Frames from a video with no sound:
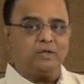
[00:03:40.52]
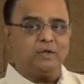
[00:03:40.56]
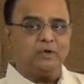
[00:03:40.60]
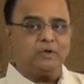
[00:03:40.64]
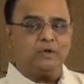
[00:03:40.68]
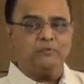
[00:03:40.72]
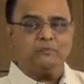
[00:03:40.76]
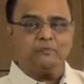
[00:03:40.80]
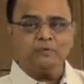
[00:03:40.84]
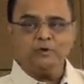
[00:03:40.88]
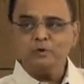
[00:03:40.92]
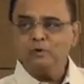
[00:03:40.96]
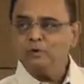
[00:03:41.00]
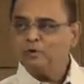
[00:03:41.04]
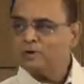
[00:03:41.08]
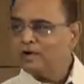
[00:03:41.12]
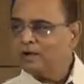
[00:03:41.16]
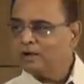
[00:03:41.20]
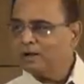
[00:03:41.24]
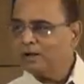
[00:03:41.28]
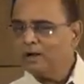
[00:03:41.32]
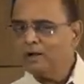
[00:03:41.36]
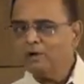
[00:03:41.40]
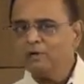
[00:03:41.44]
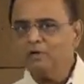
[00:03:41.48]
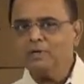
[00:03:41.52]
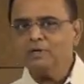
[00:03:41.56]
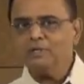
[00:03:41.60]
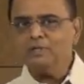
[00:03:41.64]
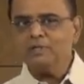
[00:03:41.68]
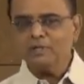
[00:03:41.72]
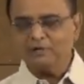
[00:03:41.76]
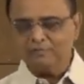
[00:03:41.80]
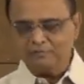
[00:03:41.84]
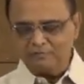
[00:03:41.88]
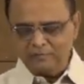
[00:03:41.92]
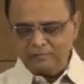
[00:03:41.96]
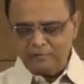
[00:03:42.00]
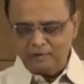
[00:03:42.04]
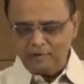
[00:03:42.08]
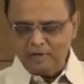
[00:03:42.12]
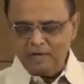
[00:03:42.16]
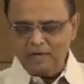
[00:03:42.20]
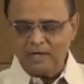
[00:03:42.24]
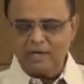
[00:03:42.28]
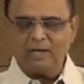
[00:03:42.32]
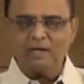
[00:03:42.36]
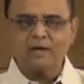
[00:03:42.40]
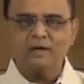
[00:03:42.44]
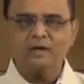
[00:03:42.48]
If you look around the
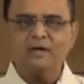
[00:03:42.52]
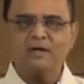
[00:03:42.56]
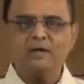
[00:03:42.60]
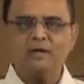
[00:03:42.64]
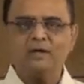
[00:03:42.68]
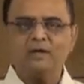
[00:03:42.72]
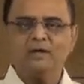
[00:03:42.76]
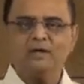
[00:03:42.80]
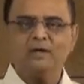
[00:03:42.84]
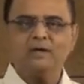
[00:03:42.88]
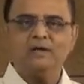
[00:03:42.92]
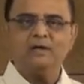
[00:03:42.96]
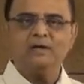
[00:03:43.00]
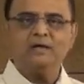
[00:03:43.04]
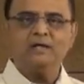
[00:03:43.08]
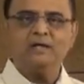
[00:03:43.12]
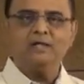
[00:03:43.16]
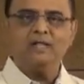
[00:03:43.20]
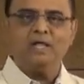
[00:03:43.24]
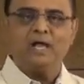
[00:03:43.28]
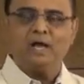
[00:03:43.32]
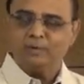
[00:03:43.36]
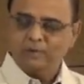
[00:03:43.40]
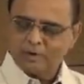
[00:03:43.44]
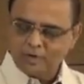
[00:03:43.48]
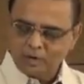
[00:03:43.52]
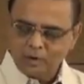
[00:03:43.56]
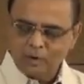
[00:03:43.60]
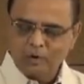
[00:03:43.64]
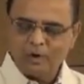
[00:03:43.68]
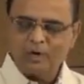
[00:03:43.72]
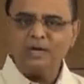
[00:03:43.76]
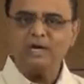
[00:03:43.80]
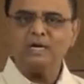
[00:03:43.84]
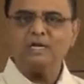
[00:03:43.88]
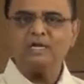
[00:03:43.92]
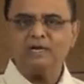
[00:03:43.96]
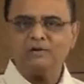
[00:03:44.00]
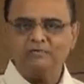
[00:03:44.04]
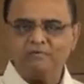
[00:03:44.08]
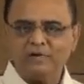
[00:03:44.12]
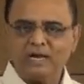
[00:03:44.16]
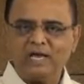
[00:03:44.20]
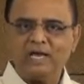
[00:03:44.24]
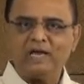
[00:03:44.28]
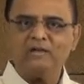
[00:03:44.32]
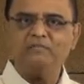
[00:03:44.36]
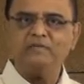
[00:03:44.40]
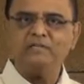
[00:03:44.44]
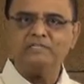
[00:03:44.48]
world, our quality of
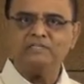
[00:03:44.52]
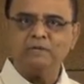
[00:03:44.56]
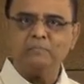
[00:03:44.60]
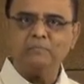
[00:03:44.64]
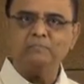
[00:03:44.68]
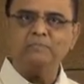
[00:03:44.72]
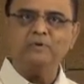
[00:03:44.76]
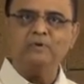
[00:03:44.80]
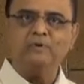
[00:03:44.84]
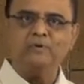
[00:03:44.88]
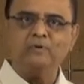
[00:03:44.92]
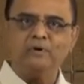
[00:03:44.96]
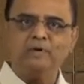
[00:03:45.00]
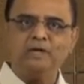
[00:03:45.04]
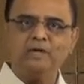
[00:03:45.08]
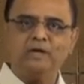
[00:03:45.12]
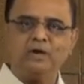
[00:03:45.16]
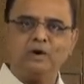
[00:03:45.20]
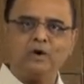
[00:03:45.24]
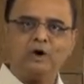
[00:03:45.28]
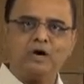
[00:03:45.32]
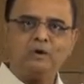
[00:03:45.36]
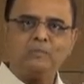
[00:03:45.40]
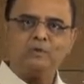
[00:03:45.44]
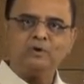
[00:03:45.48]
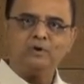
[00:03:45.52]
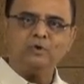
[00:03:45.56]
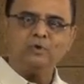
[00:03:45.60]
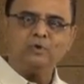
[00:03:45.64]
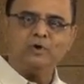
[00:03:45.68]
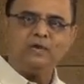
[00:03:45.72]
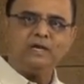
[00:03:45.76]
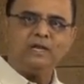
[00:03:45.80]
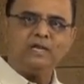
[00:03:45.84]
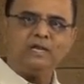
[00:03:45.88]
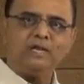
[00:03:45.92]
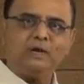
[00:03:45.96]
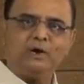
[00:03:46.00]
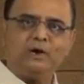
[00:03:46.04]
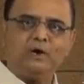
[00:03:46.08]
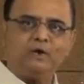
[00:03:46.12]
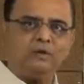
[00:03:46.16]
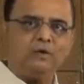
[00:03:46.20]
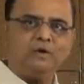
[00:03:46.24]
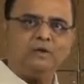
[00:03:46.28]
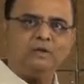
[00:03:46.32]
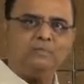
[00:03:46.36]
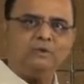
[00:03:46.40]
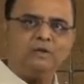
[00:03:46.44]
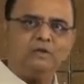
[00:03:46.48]
life has improved, not
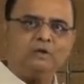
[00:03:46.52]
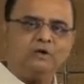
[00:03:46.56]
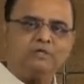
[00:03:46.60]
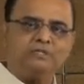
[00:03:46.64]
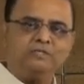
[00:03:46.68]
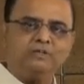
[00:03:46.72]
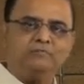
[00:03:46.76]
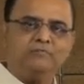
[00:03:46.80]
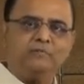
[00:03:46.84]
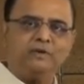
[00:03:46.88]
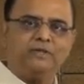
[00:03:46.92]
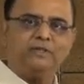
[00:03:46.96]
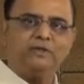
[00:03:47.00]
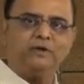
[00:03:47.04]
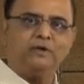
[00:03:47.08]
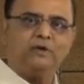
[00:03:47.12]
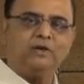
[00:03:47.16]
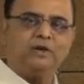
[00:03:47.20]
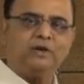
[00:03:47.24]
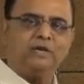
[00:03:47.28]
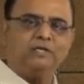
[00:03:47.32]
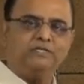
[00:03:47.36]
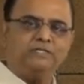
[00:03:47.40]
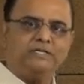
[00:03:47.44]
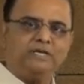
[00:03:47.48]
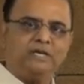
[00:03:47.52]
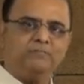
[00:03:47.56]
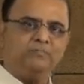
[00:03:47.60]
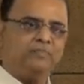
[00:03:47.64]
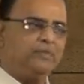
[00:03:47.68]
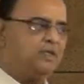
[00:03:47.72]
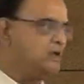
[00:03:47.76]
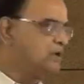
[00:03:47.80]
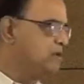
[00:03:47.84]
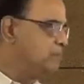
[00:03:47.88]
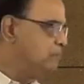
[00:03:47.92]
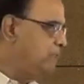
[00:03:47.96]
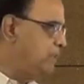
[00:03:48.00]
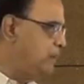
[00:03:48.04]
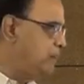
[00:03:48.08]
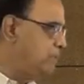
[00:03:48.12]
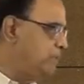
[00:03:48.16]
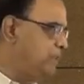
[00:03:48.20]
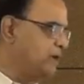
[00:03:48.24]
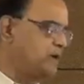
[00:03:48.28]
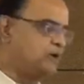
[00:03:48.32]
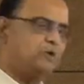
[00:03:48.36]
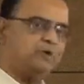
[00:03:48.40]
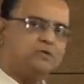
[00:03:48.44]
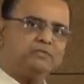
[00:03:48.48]
only because of methodology, but
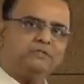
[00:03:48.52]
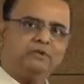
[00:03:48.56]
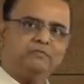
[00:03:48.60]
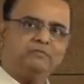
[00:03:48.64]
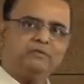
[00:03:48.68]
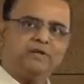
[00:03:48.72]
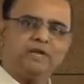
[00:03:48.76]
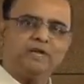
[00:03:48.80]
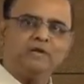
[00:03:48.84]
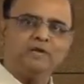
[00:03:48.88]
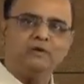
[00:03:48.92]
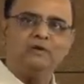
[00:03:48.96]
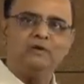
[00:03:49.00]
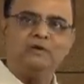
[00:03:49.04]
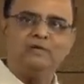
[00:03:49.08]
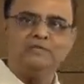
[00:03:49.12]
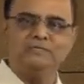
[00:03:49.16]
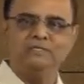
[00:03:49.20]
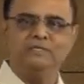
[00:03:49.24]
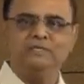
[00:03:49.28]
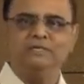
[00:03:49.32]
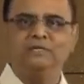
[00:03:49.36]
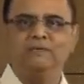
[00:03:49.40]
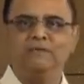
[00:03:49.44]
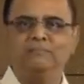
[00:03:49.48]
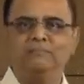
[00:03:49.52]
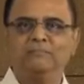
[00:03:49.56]
because of technology.